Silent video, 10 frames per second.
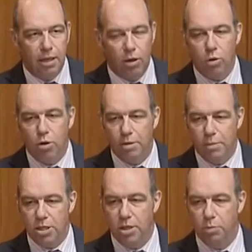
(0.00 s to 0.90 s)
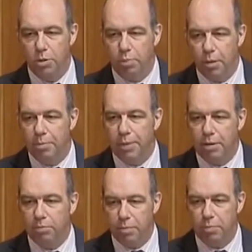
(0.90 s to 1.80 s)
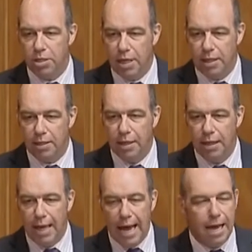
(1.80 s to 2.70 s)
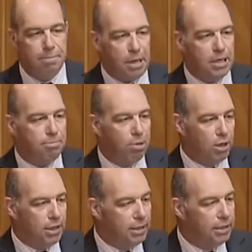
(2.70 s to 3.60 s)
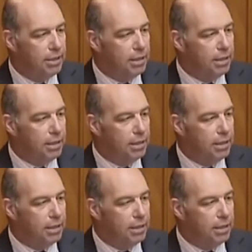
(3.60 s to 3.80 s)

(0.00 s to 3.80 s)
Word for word: Law Commission would probably represent a better body,